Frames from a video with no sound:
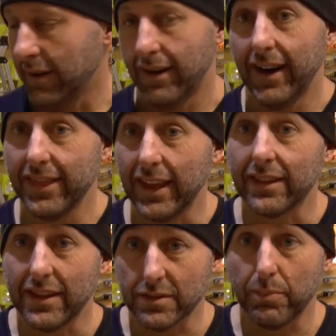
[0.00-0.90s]
I
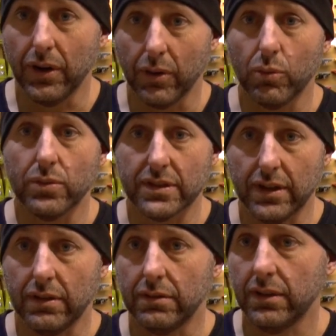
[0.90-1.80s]
think this bow will
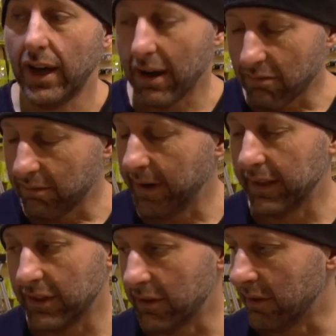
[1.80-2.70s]
sell. I
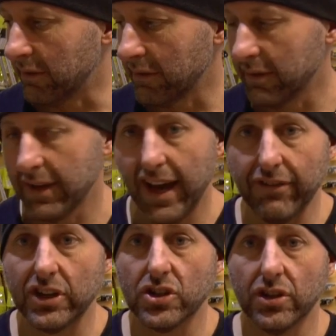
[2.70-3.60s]
really do.
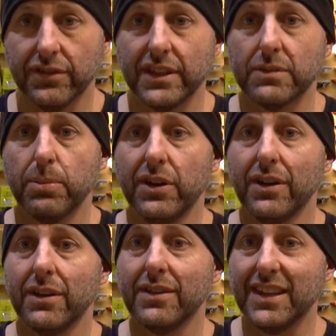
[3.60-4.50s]
Having shot this
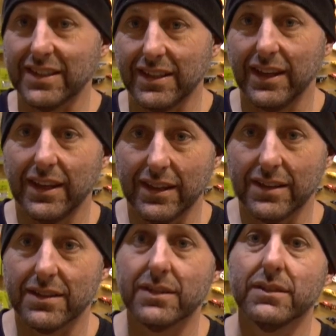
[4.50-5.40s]
bow, this
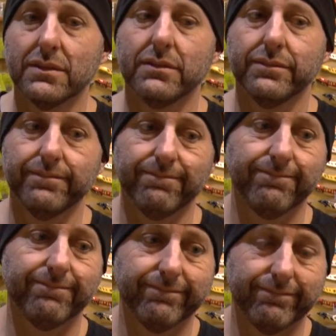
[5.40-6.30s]
is
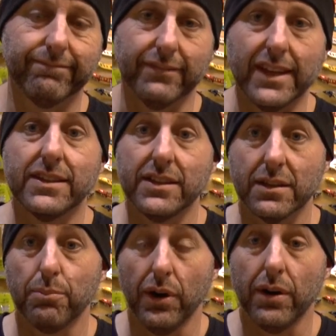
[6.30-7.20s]

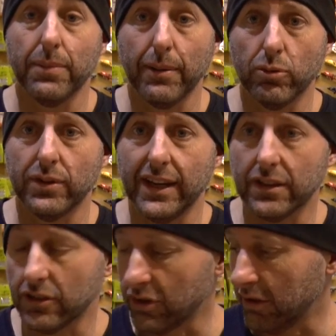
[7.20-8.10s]
a bow people need
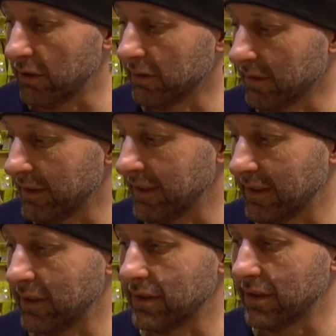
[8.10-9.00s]
to shoot, because
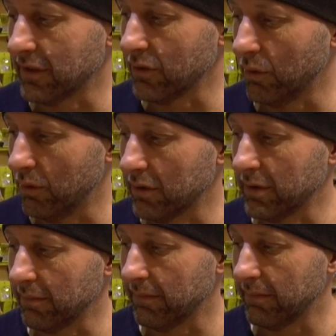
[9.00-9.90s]
this is just
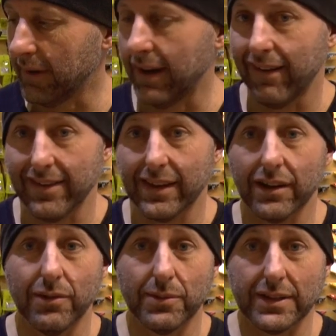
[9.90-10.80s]
awesome. And I think
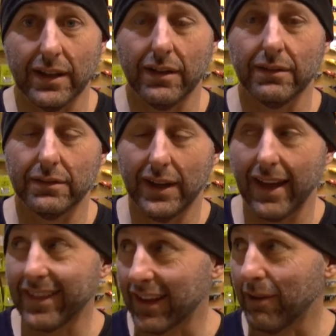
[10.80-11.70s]
I will sell
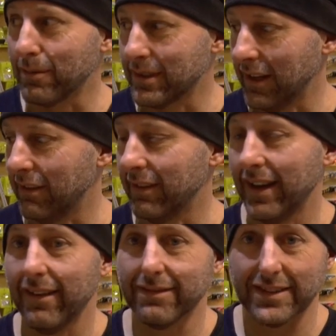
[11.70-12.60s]

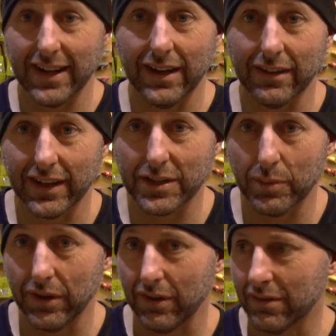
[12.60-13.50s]
a ton of these
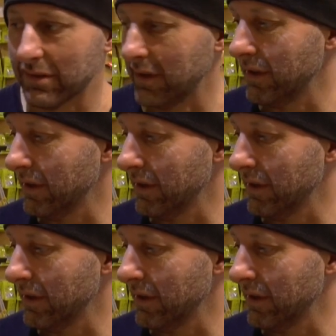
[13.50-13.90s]
bows.